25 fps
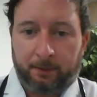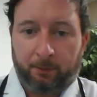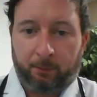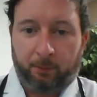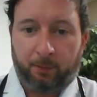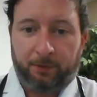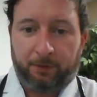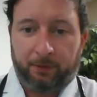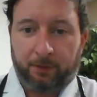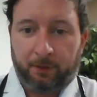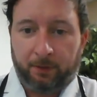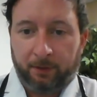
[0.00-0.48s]

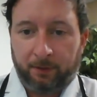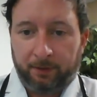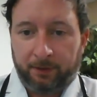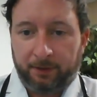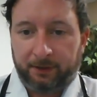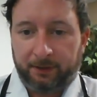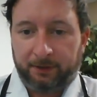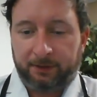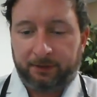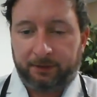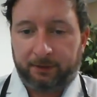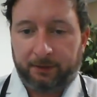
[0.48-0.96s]
With all
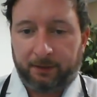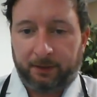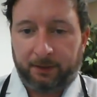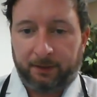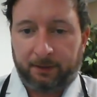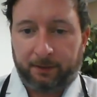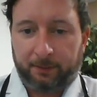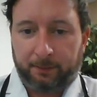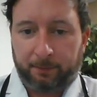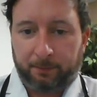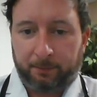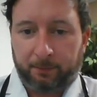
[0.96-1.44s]
these
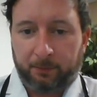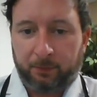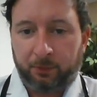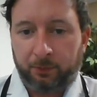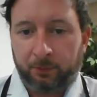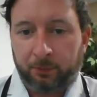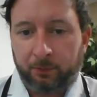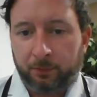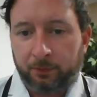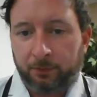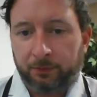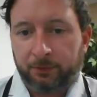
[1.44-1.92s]

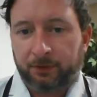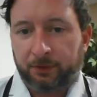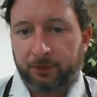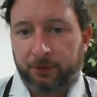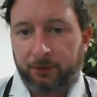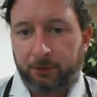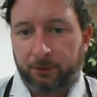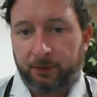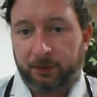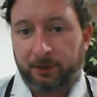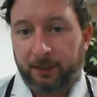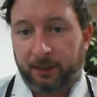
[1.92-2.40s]
tools,
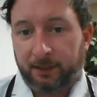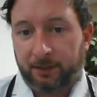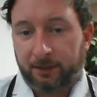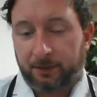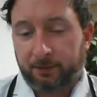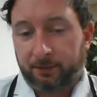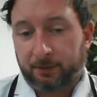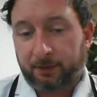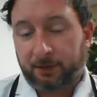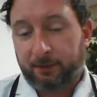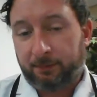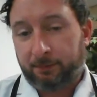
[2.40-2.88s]
you can
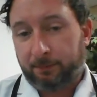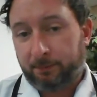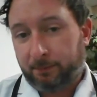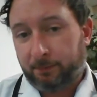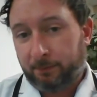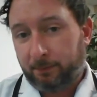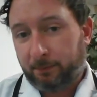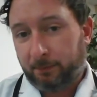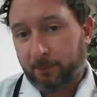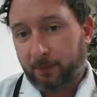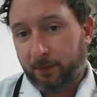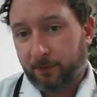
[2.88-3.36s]
actually
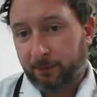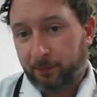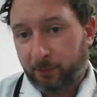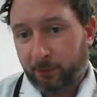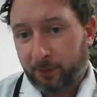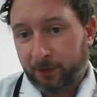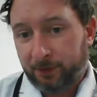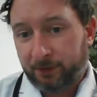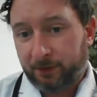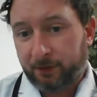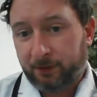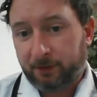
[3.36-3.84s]

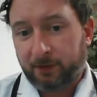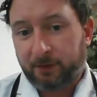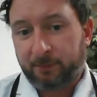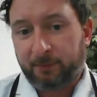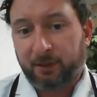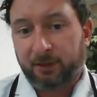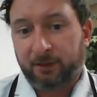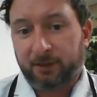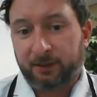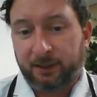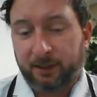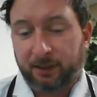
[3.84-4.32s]
avoid delirium
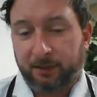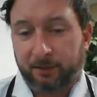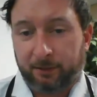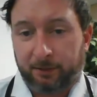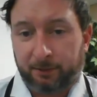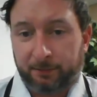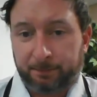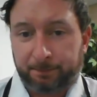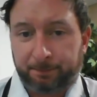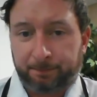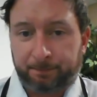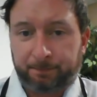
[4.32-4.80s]

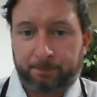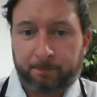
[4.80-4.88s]
altogether.